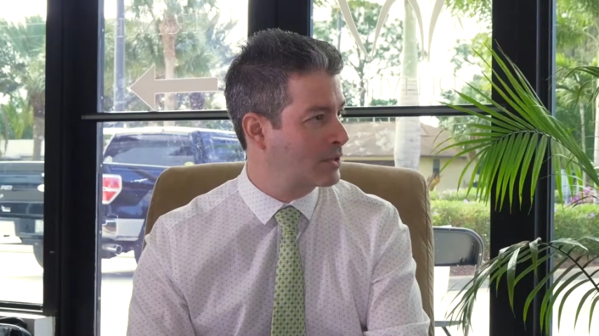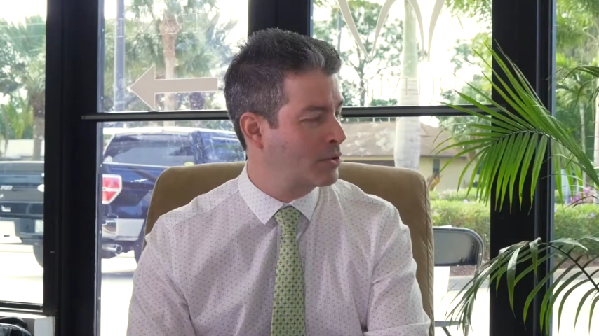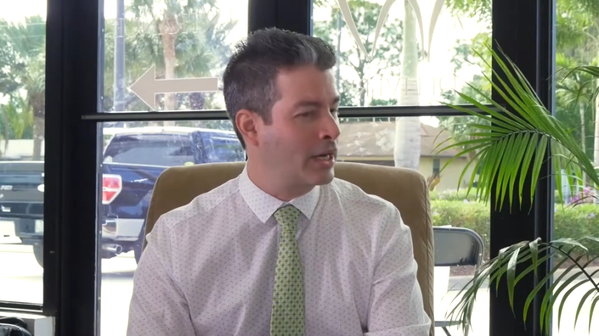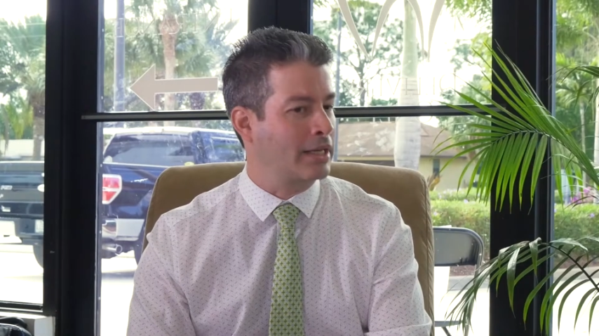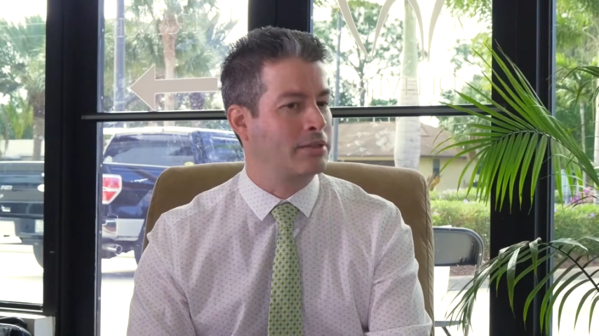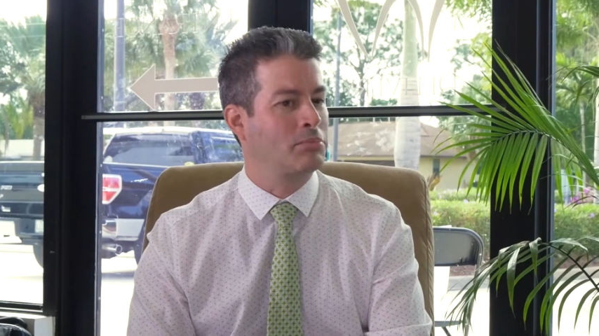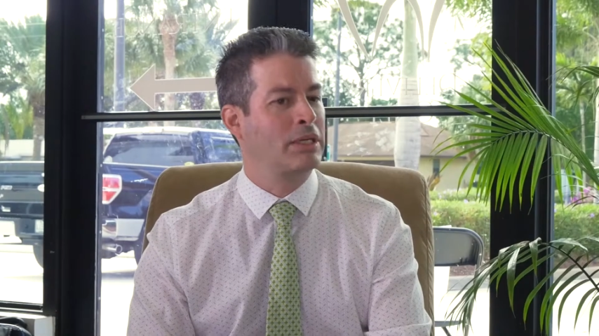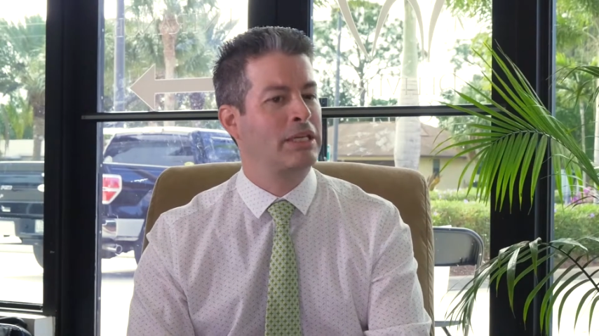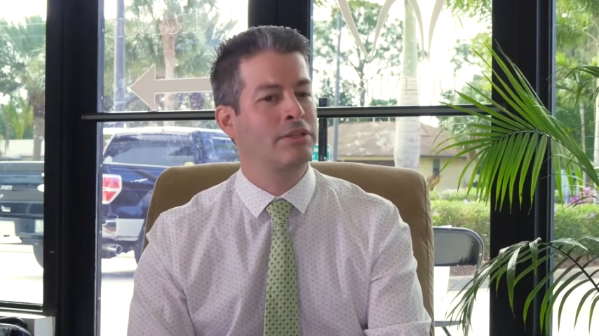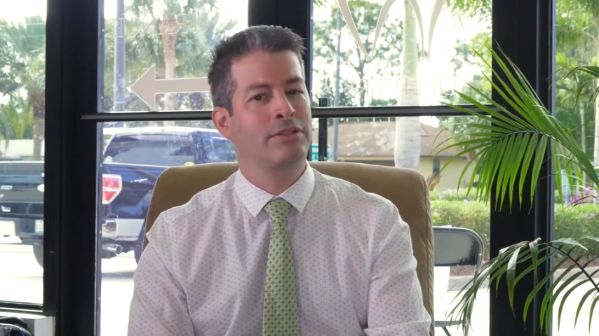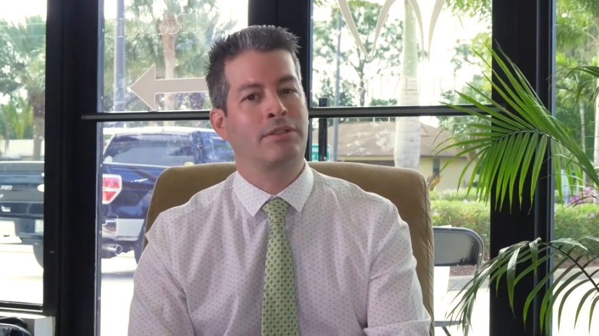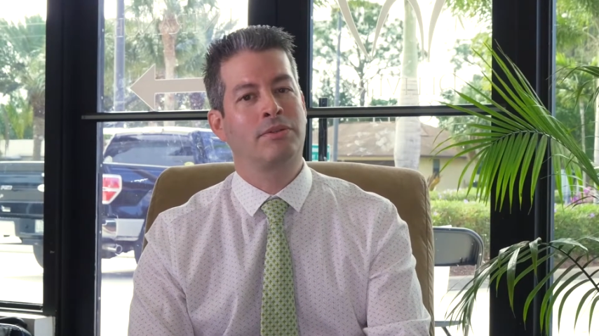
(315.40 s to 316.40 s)
Correct,
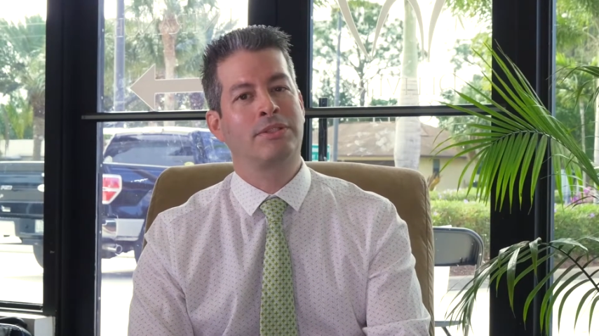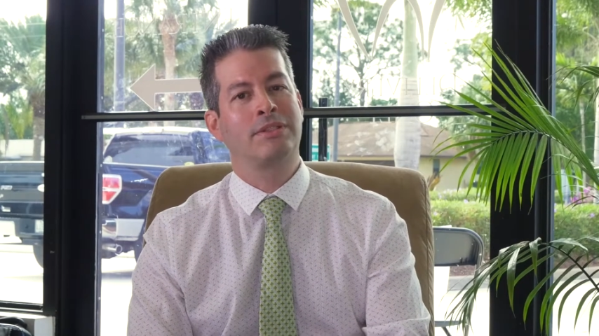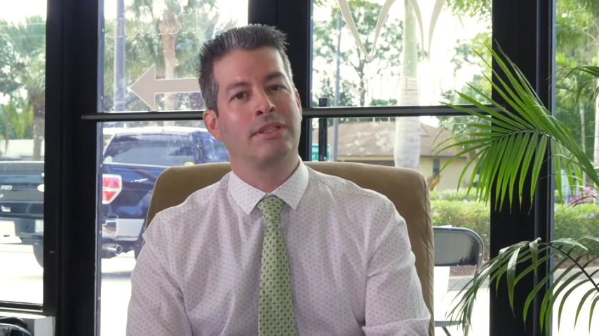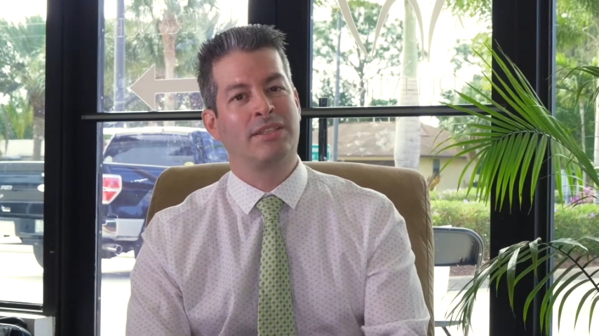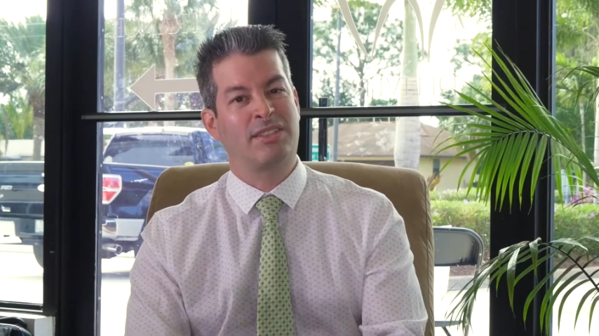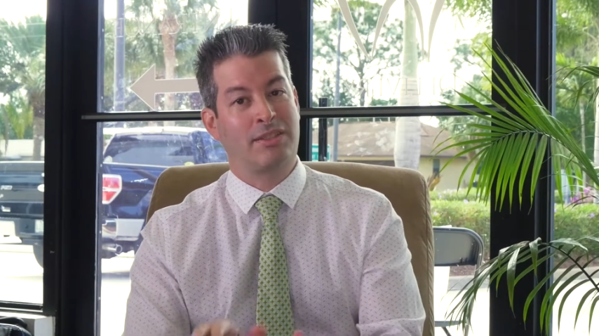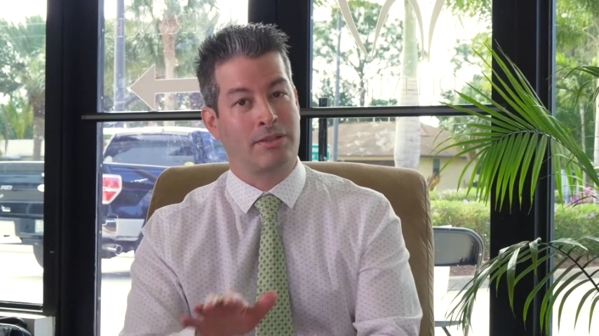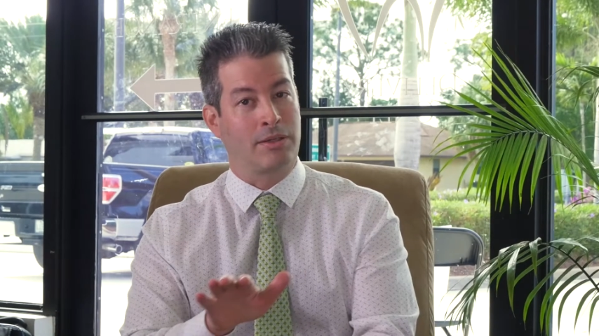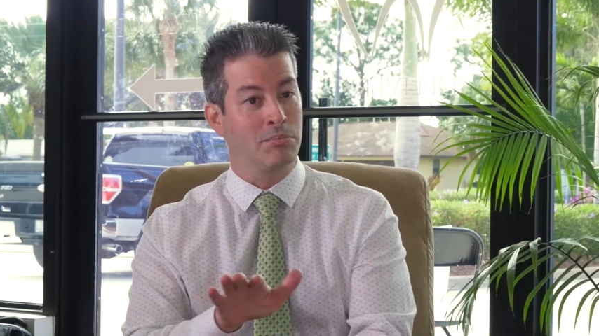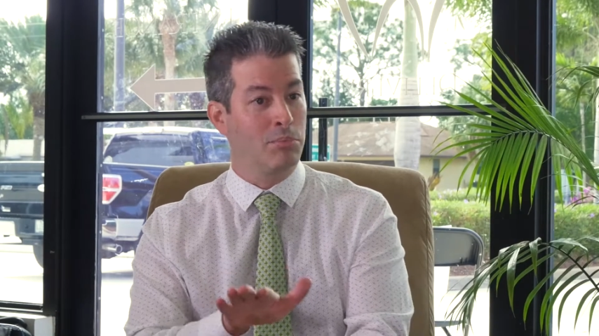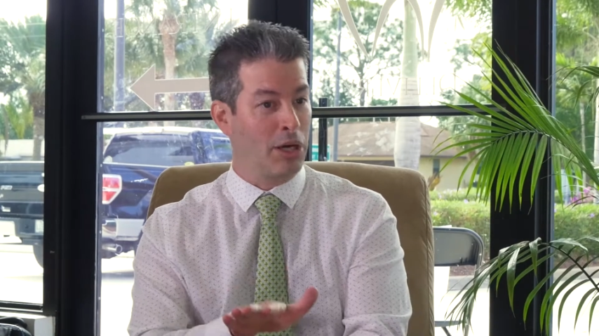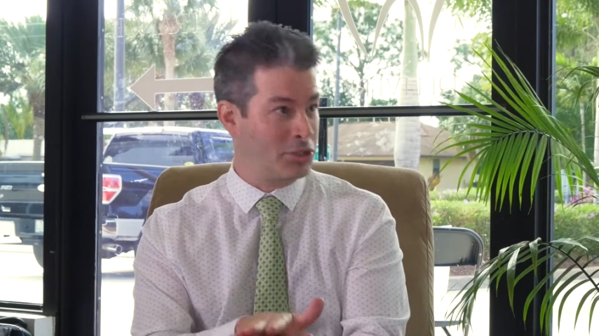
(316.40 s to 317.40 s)
because there isn't necessarily
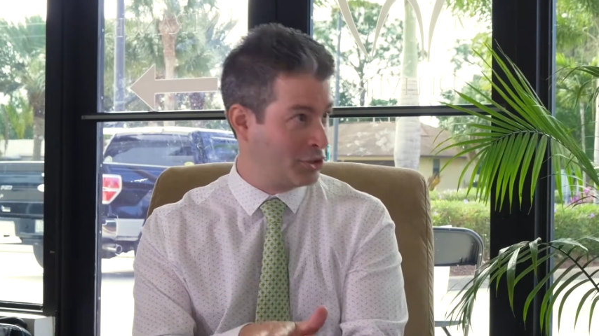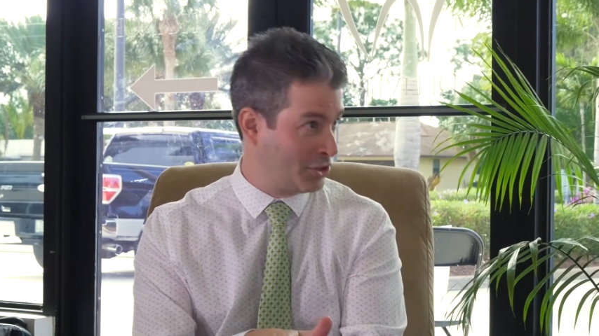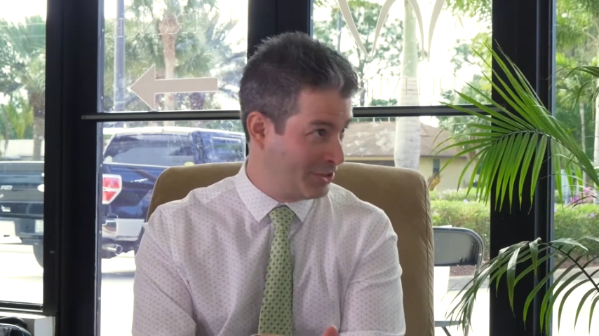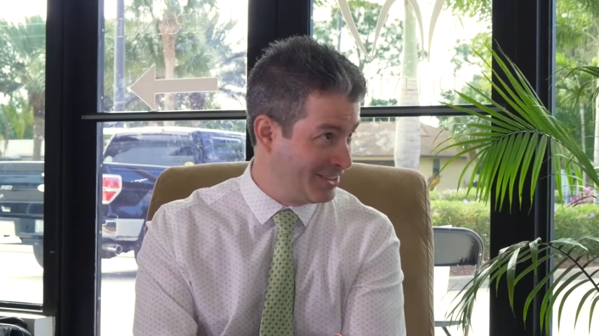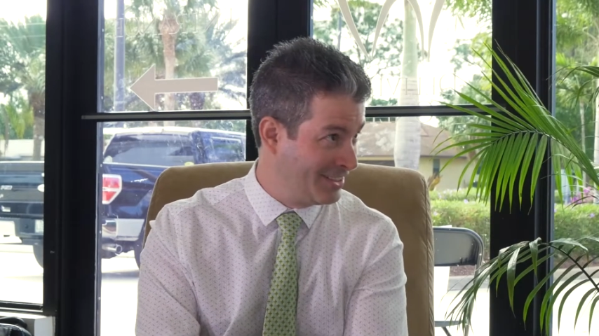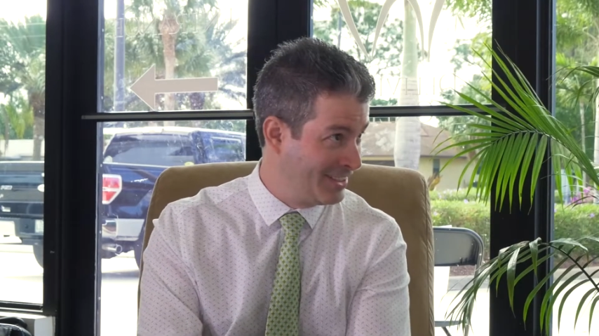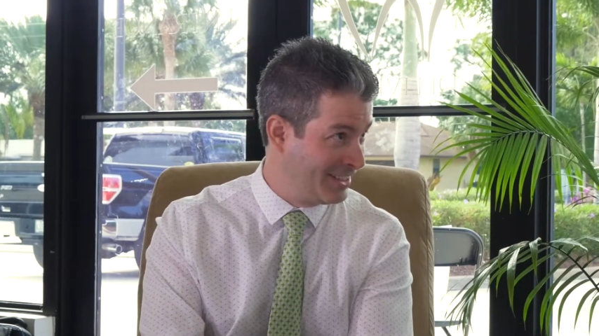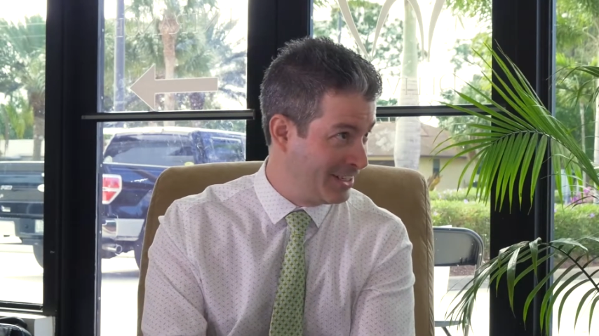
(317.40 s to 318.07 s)
combustion